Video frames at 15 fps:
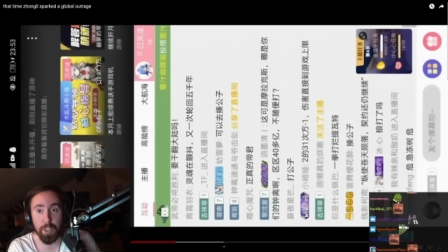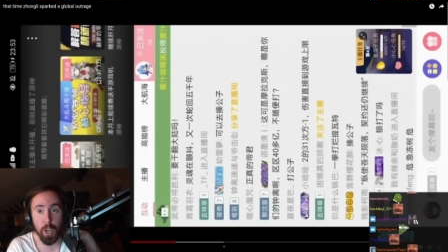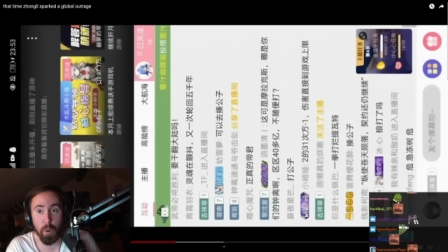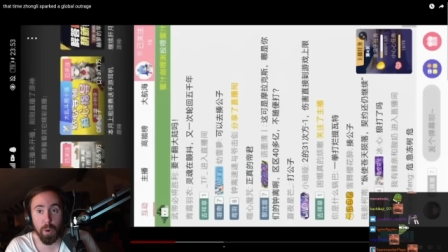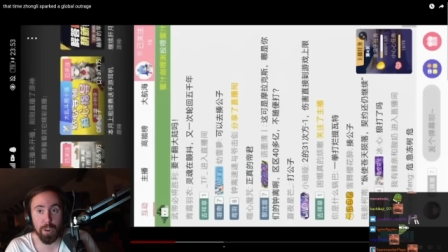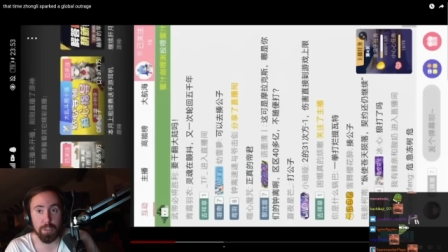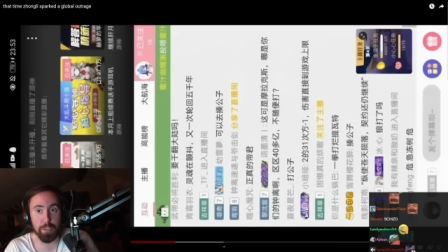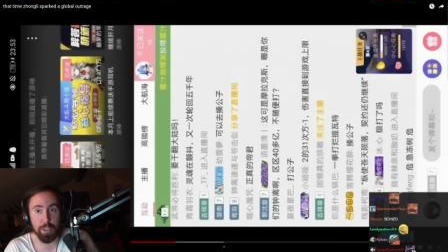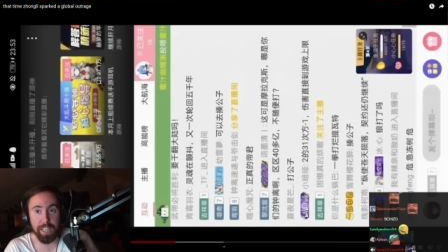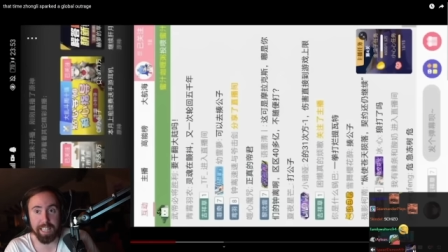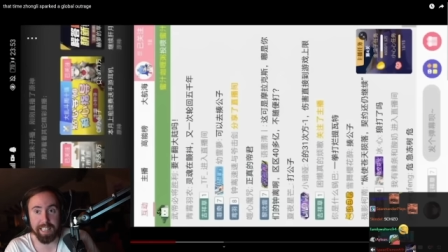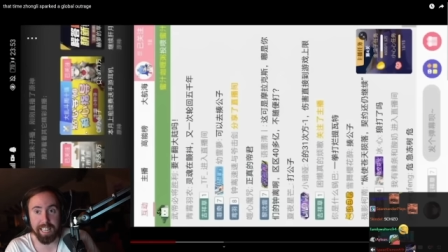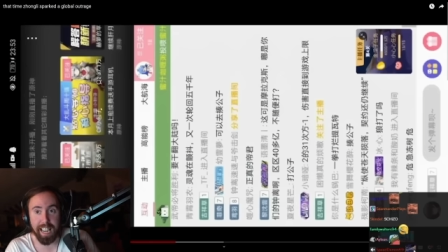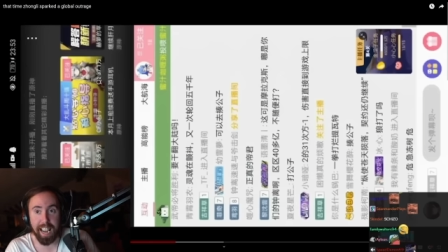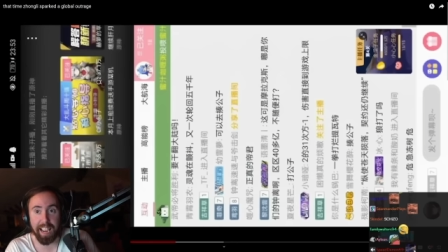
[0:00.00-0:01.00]
viewers. Look
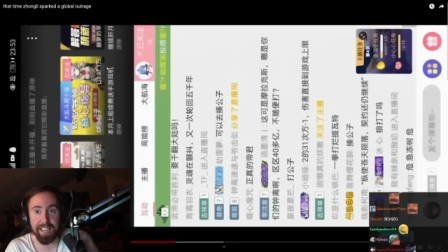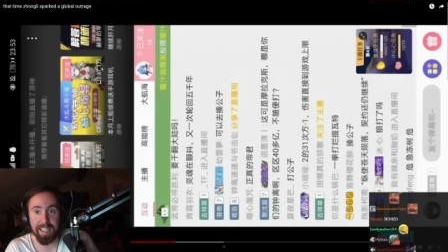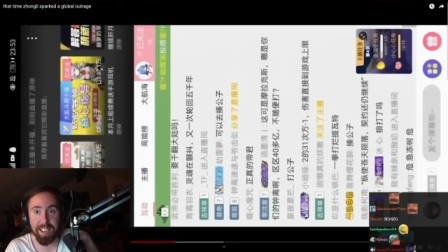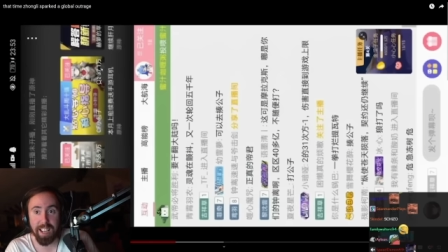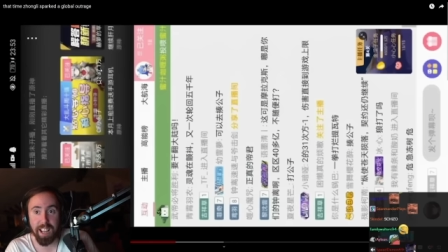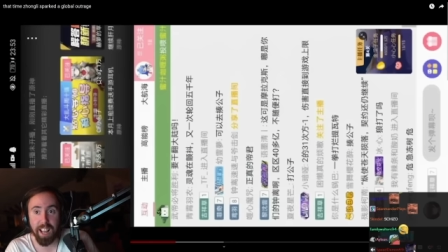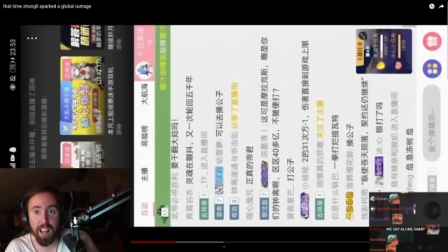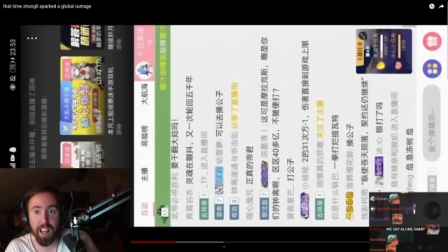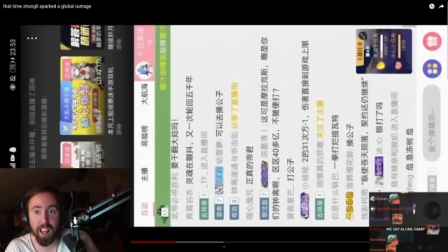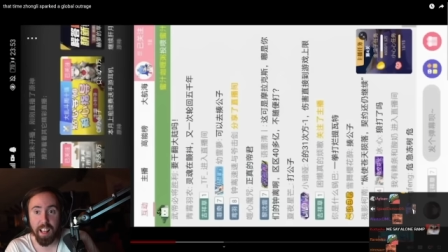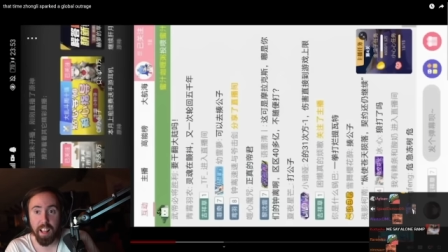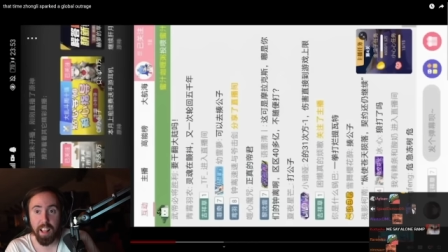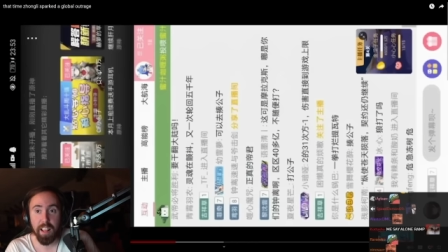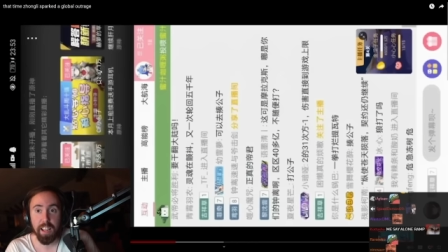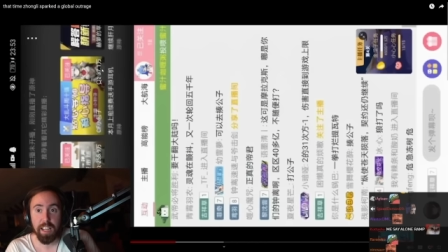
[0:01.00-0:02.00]
at that.
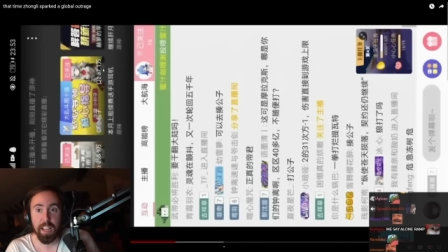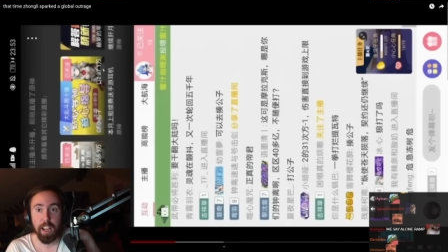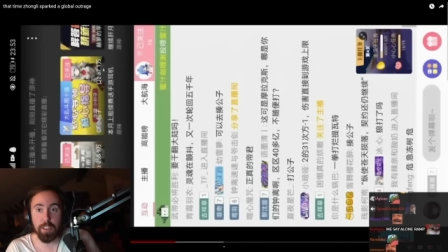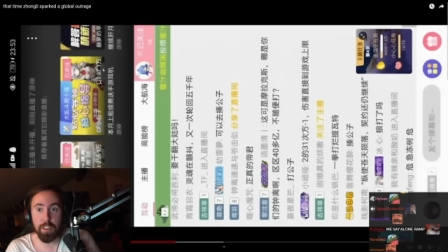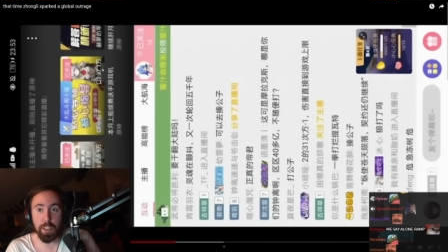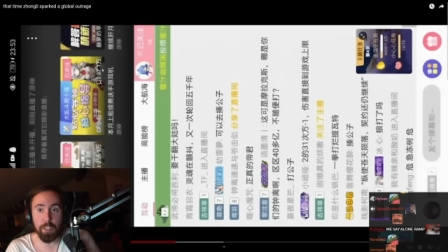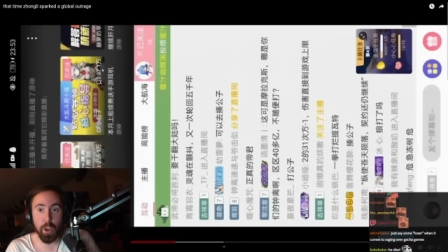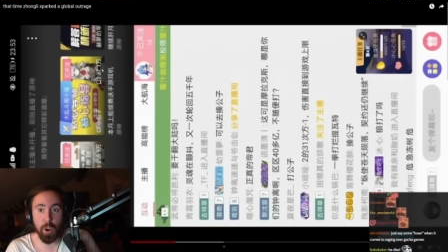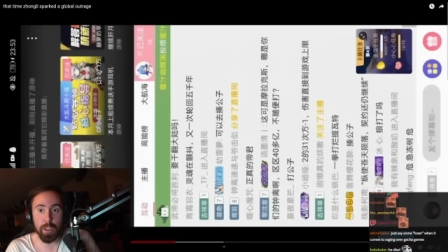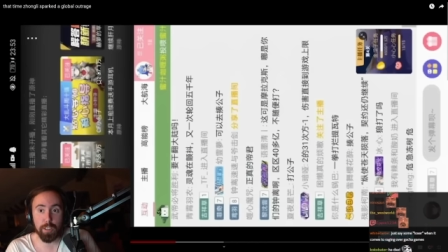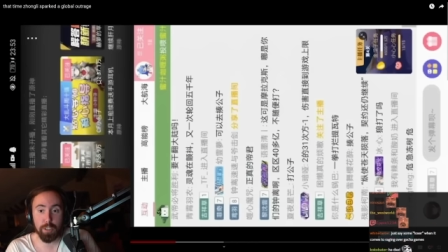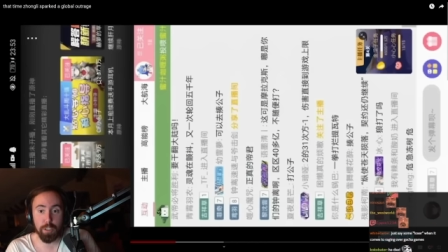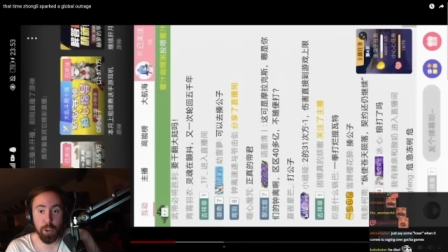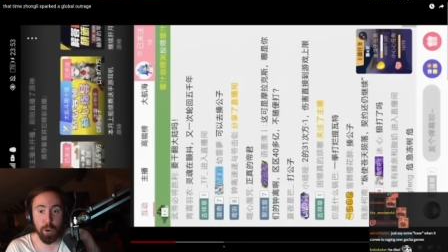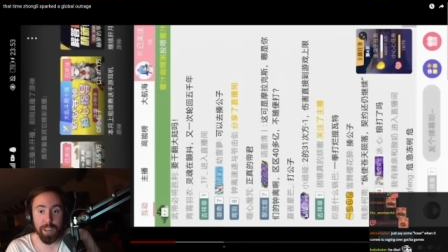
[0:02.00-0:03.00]
Is that no,
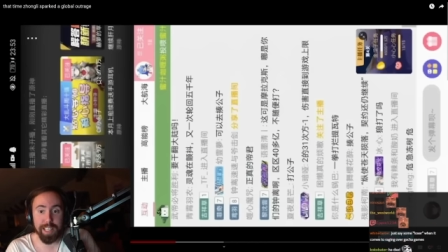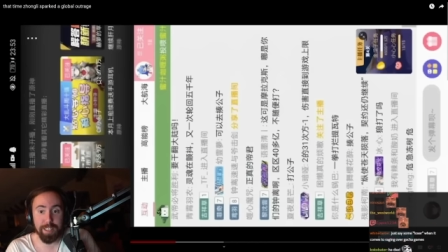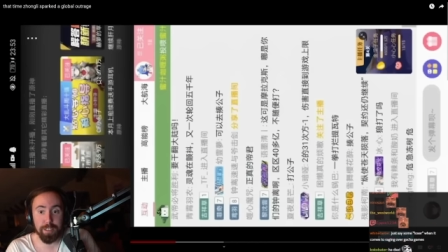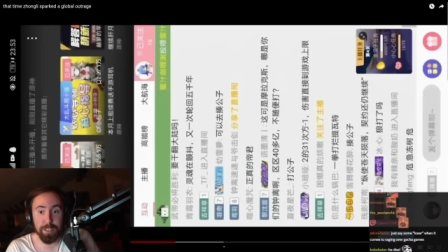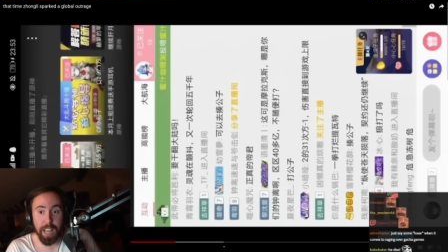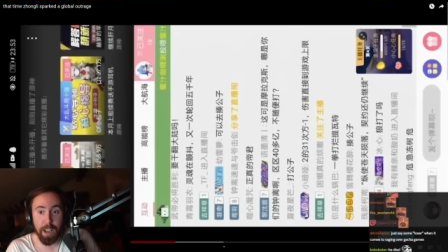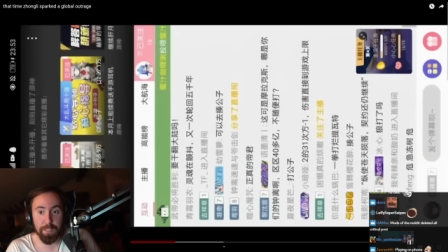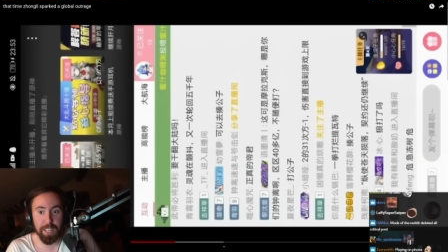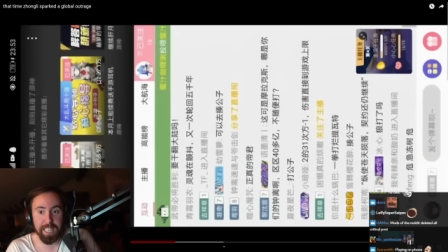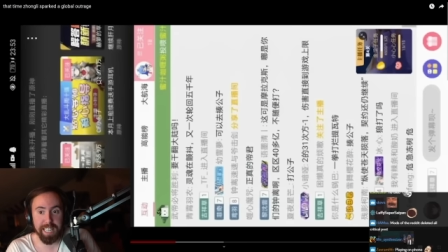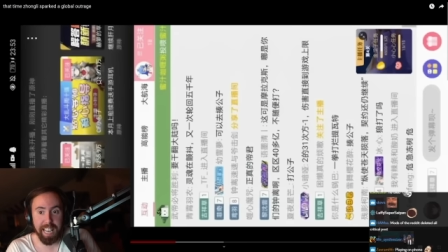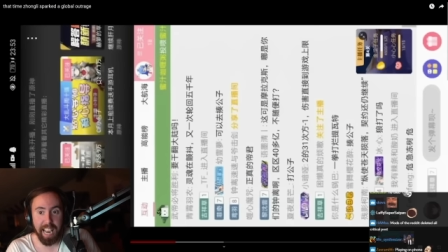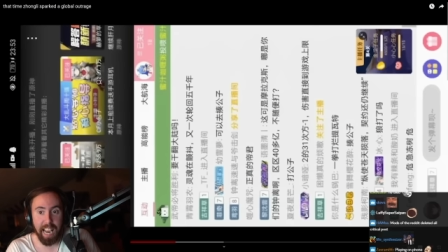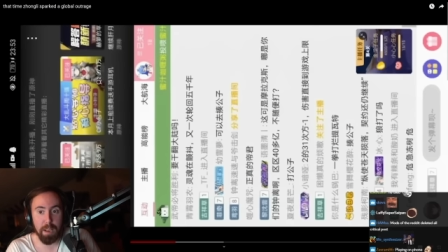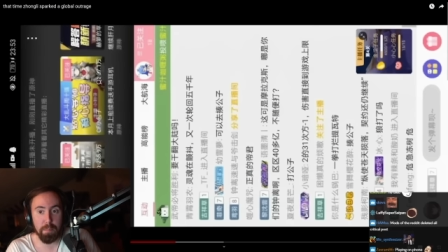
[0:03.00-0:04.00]
it's
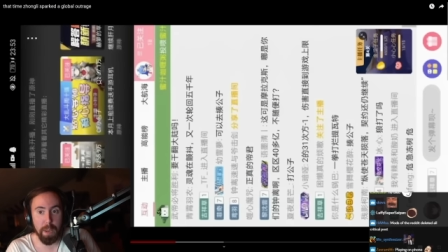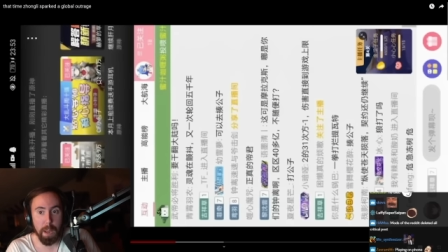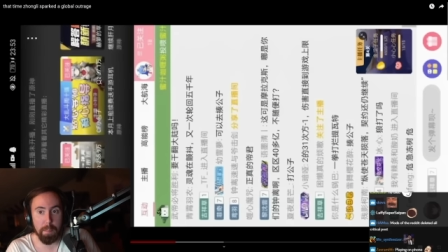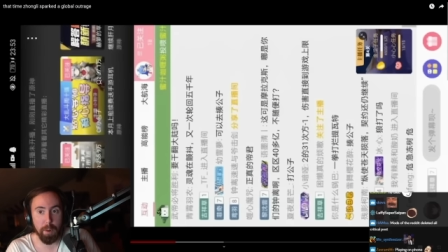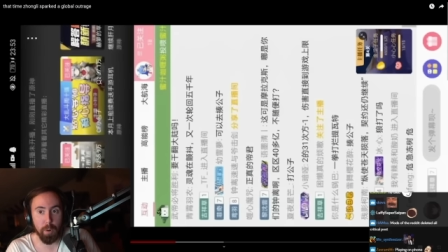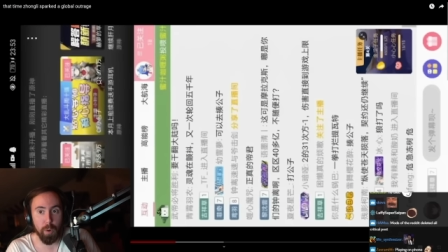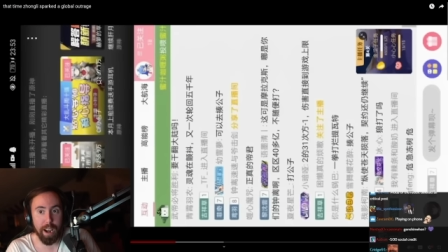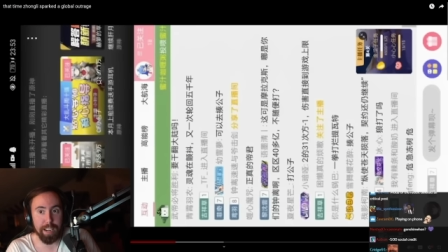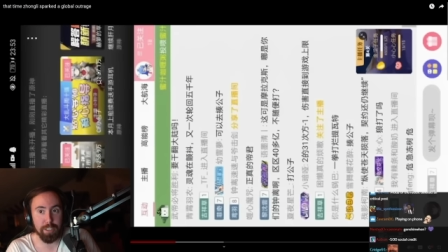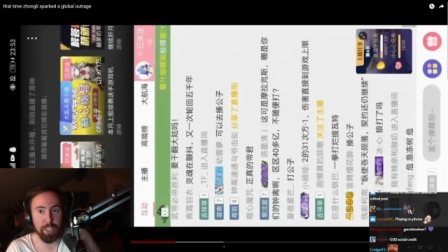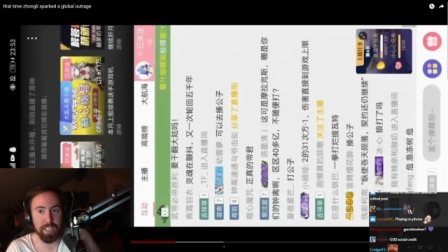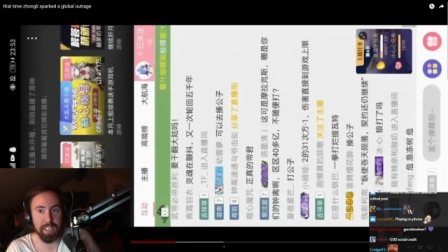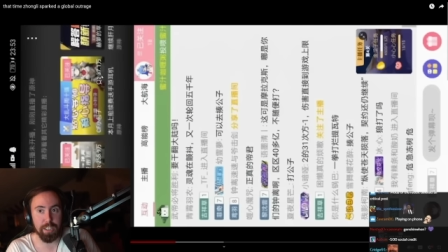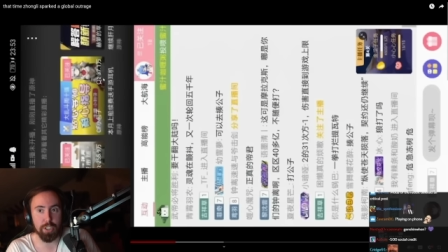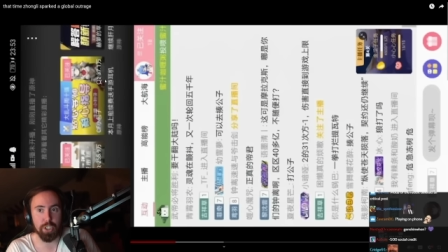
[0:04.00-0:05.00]
37k people
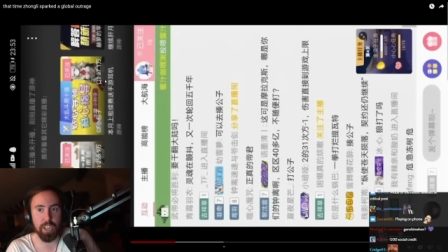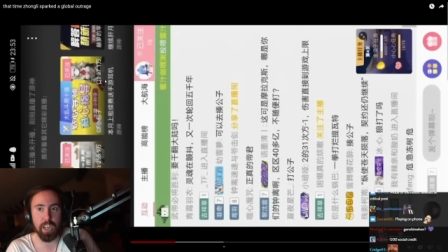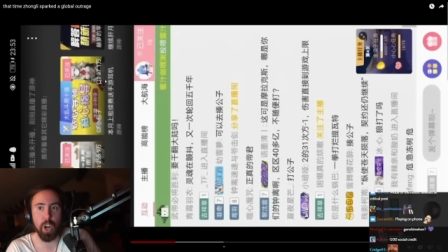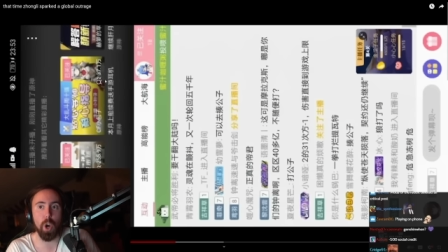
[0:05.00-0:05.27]
watching this shit.